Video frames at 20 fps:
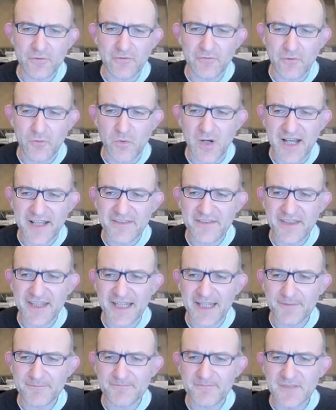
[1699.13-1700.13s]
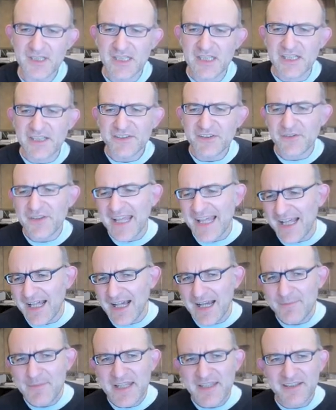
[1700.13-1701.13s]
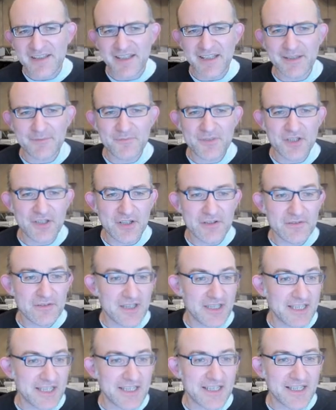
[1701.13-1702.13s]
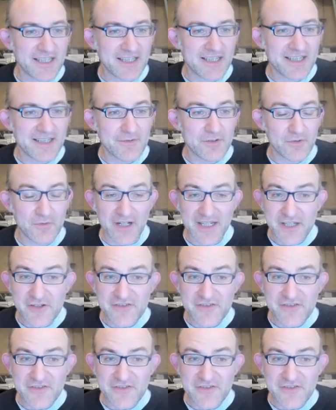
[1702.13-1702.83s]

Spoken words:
white there. So quite